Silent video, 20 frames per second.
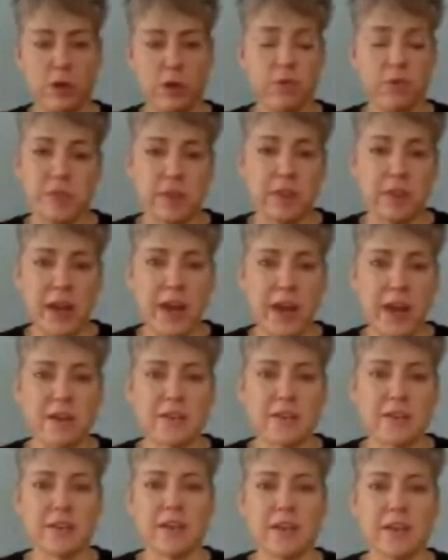the health of the
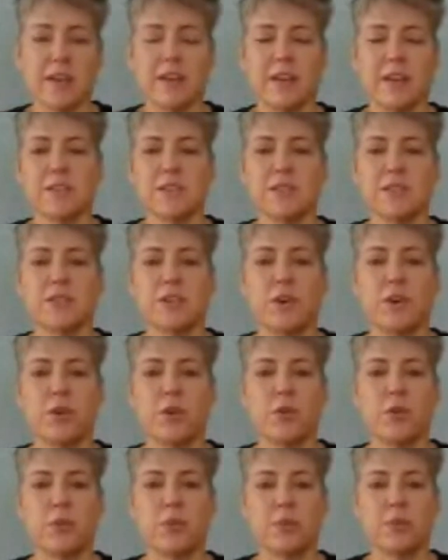land.
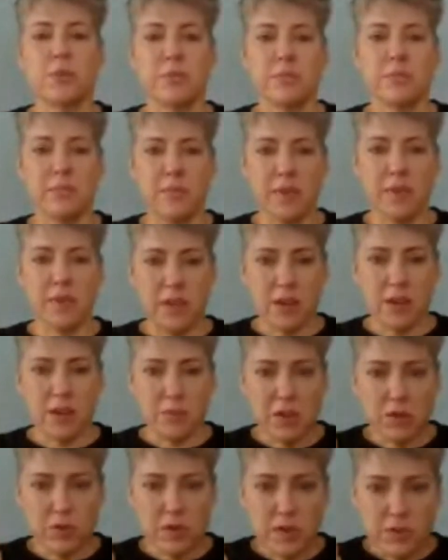So.
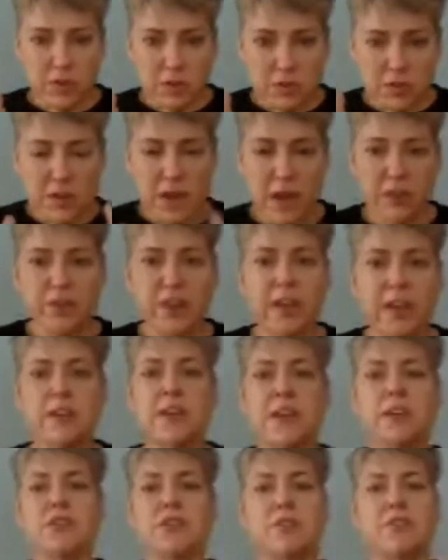I mean, there's
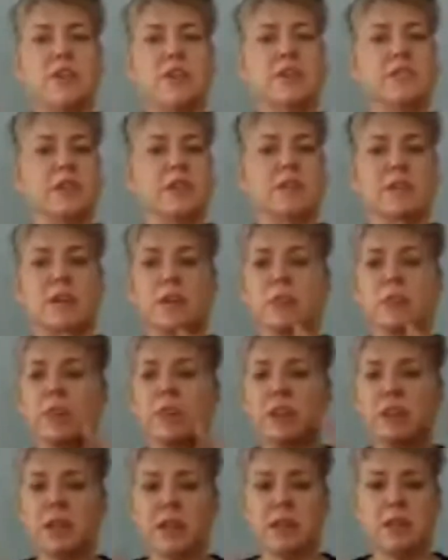nothing in nature that isn't
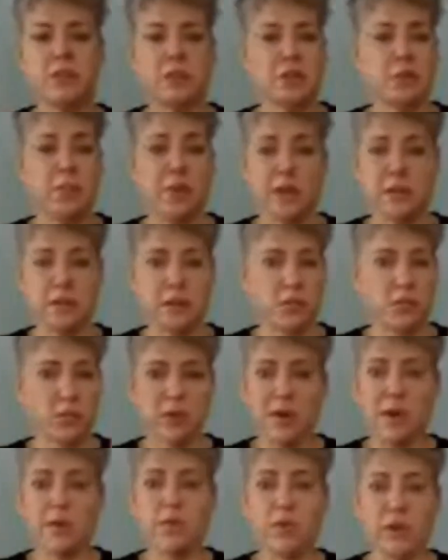completely
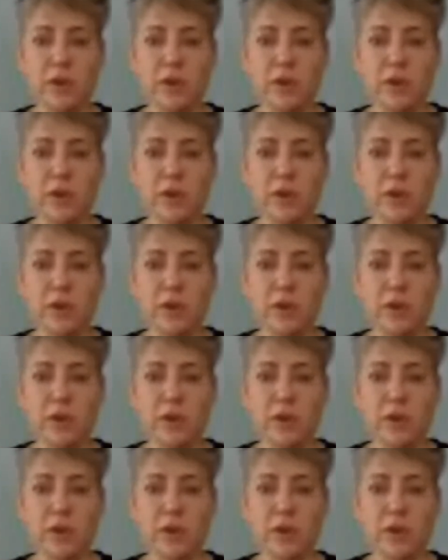interdependent with